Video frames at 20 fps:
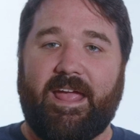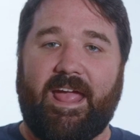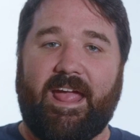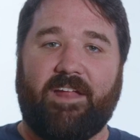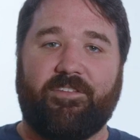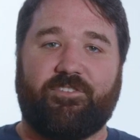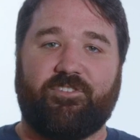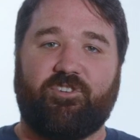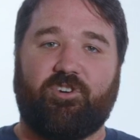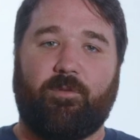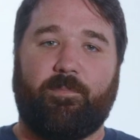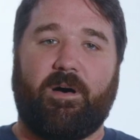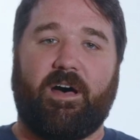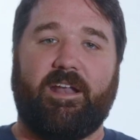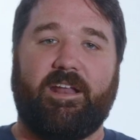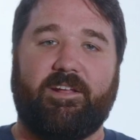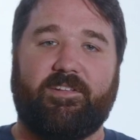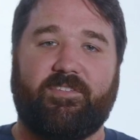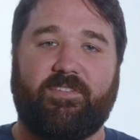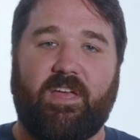Hanson
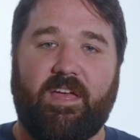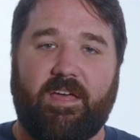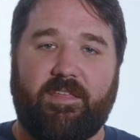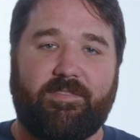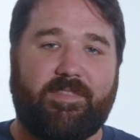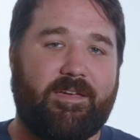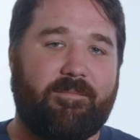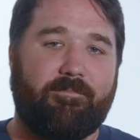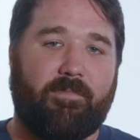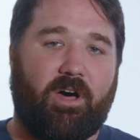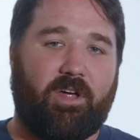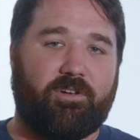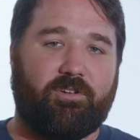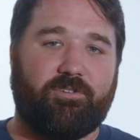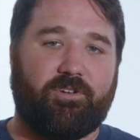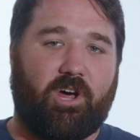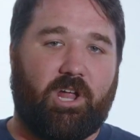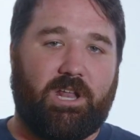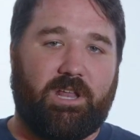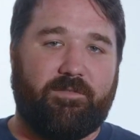Robotics, they
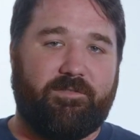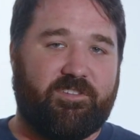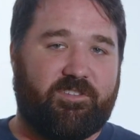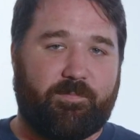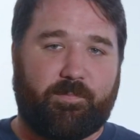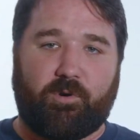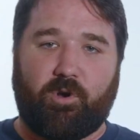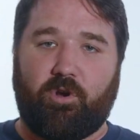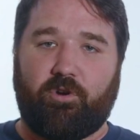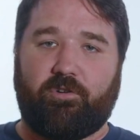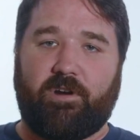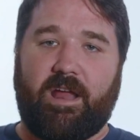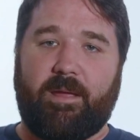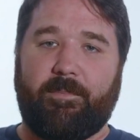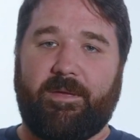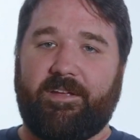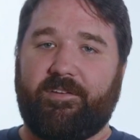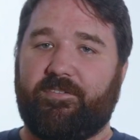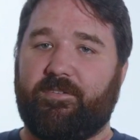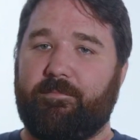modeled all of its
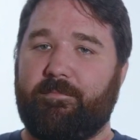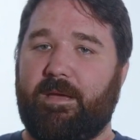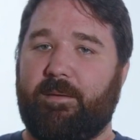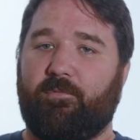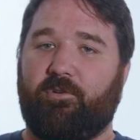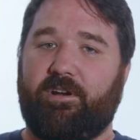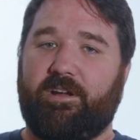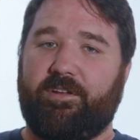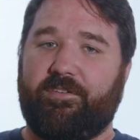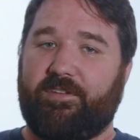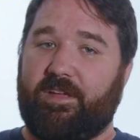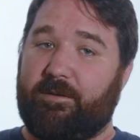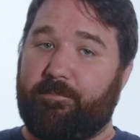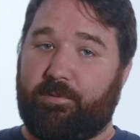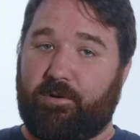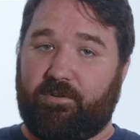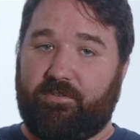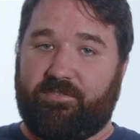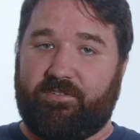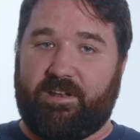programmings, memories, and
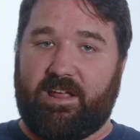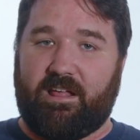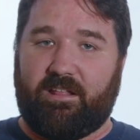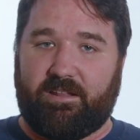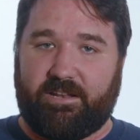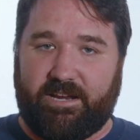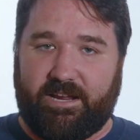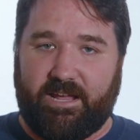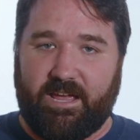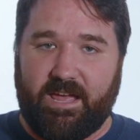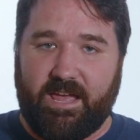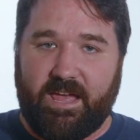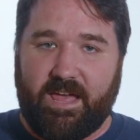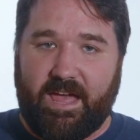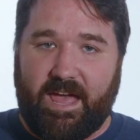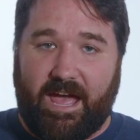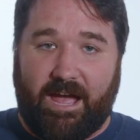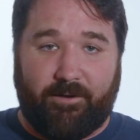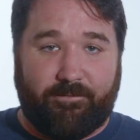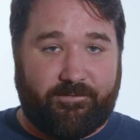personality
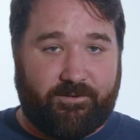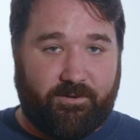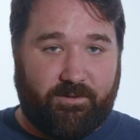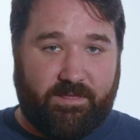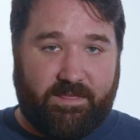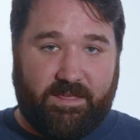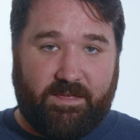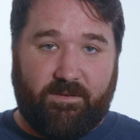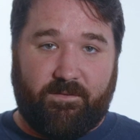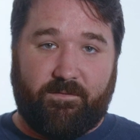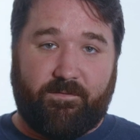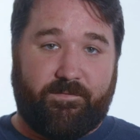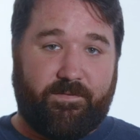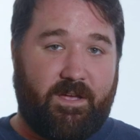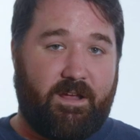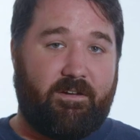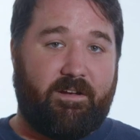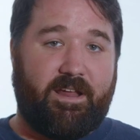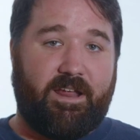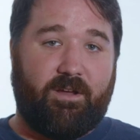after the
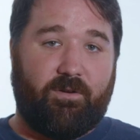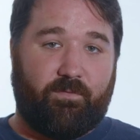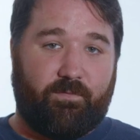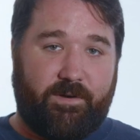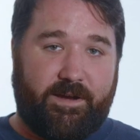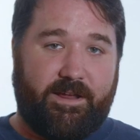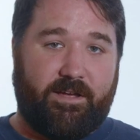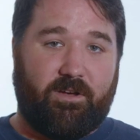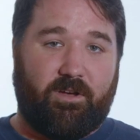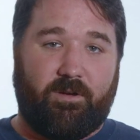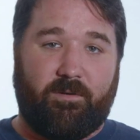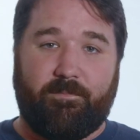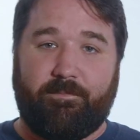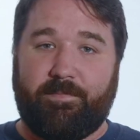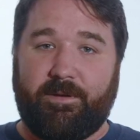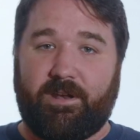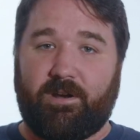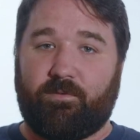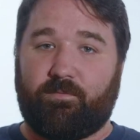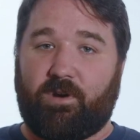very real
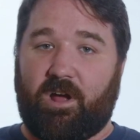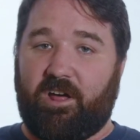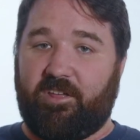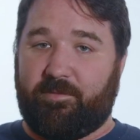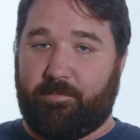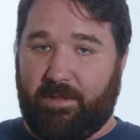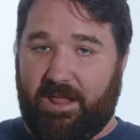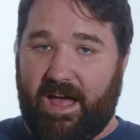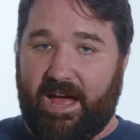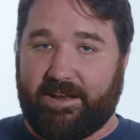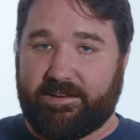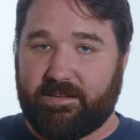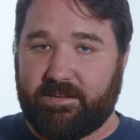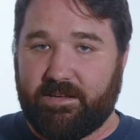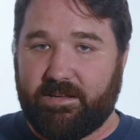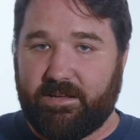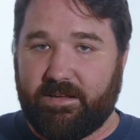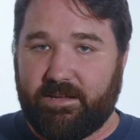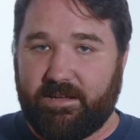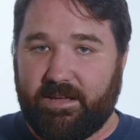Bina Rothblatt.
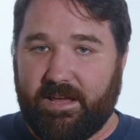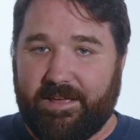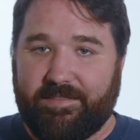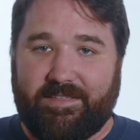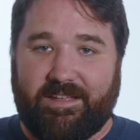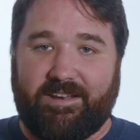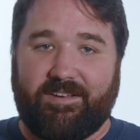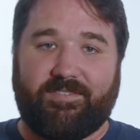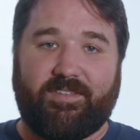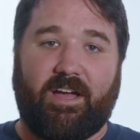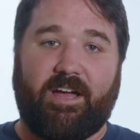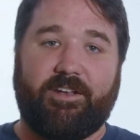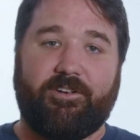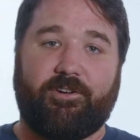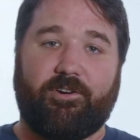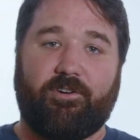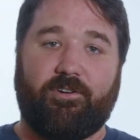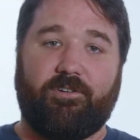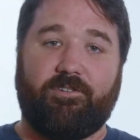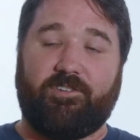They
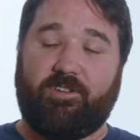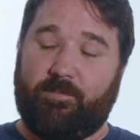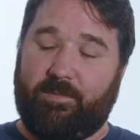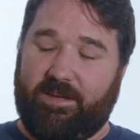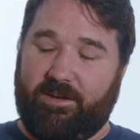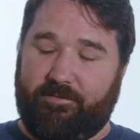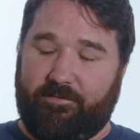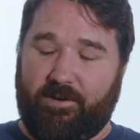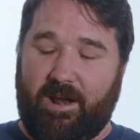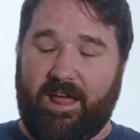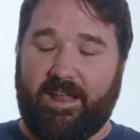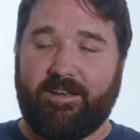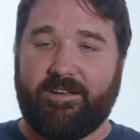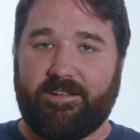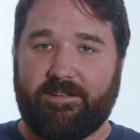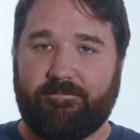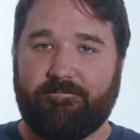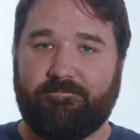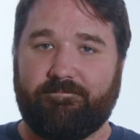designed her to be a friend.